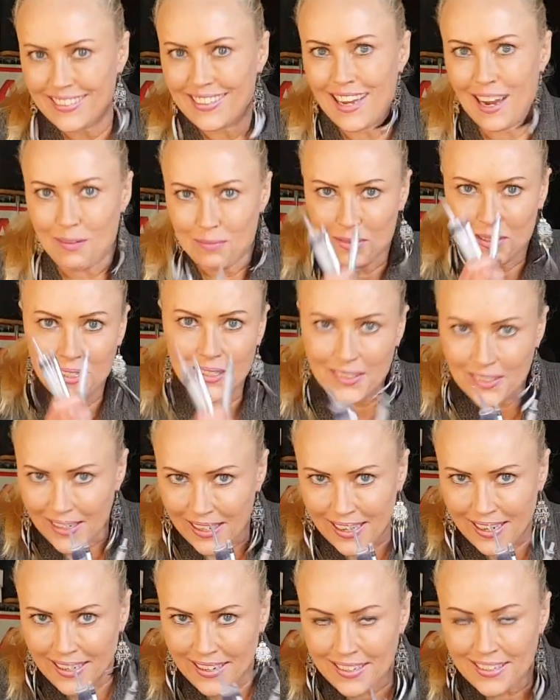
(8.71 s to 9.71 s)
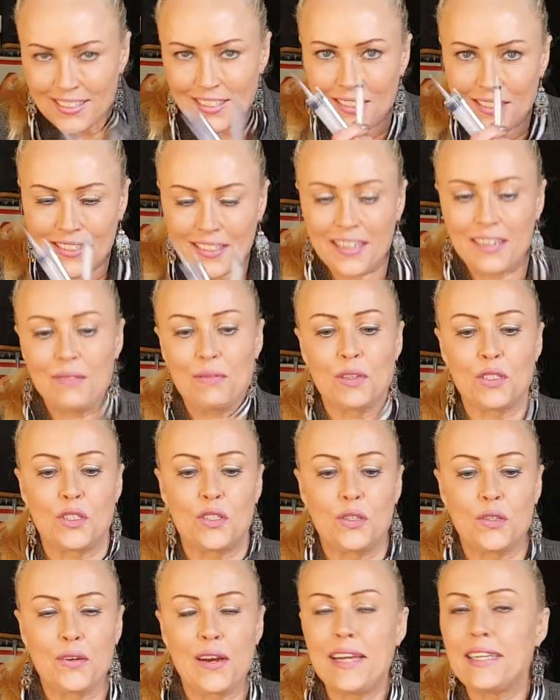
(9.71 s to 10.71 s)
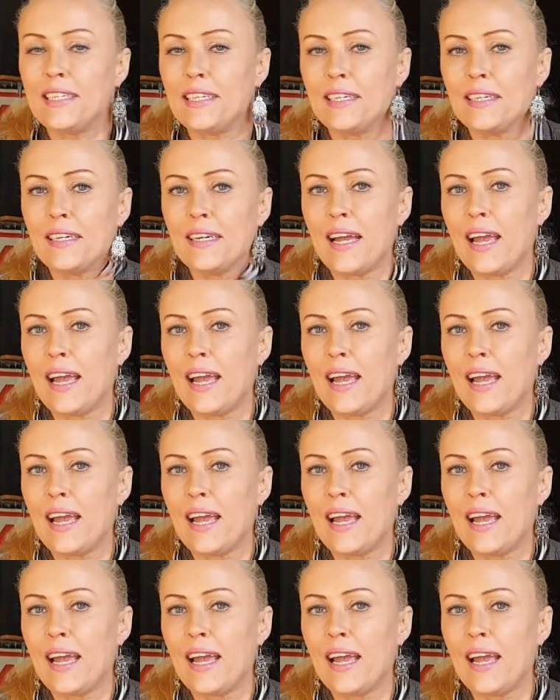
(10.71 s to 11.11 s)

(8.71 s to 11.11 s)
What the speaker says: absolutely, because it was your idea